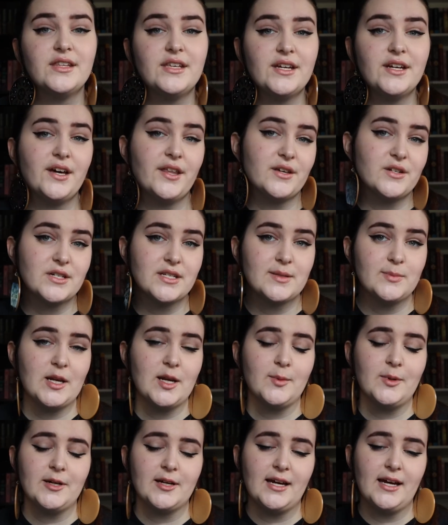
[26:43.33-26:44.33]
The other
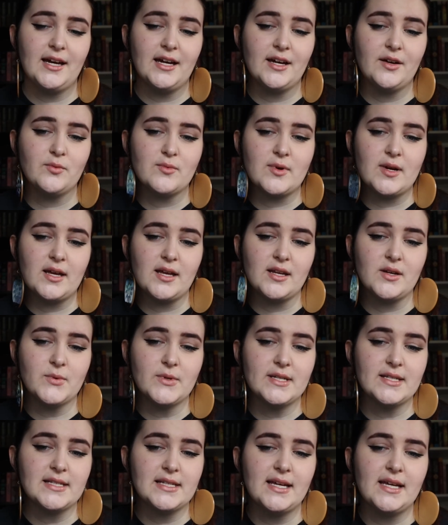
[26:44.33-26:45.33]
smutty book I read
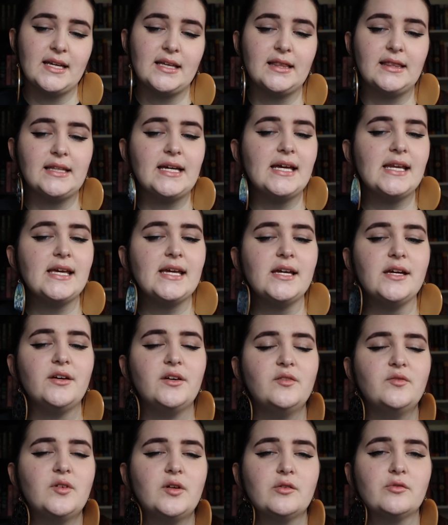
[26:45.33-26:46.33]
was A Lady
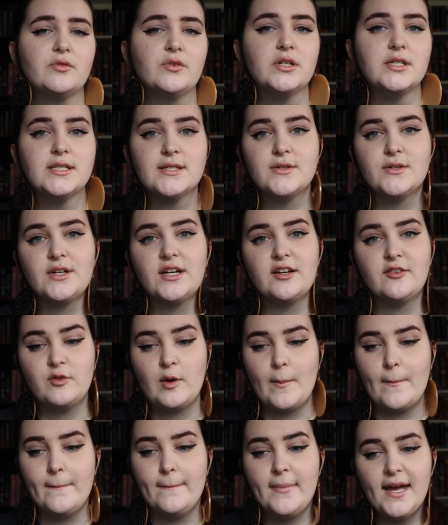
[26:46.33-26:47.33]
of
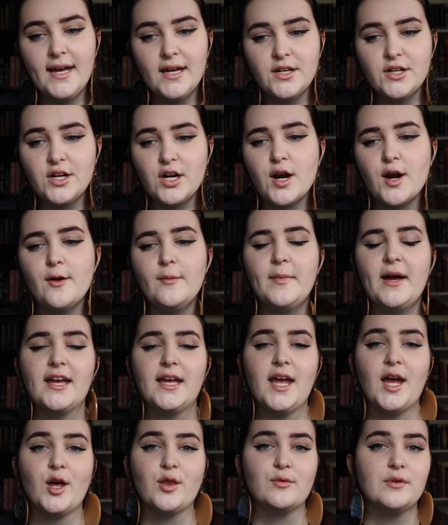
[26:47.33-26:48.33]
Rooksgrave Manor by
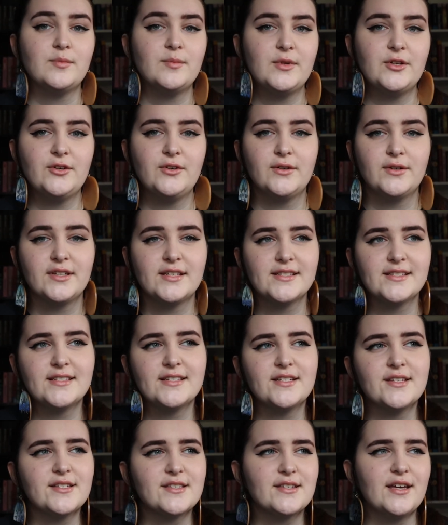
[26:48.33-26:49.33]
Kathrynne. This
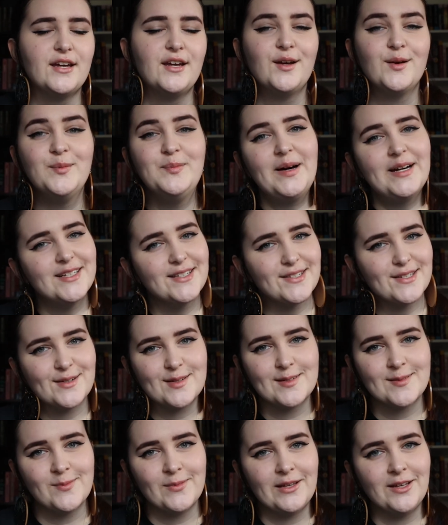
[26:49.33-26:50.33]
is a
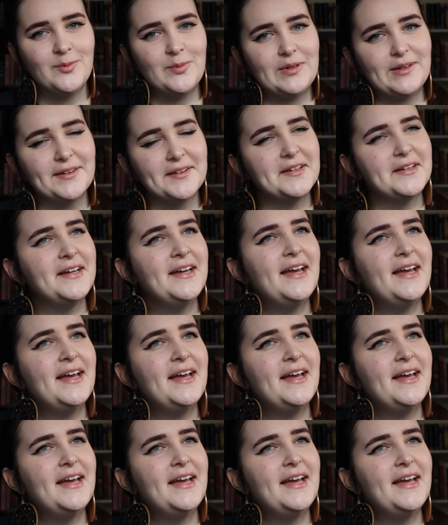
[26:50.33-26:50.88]
monster smut book.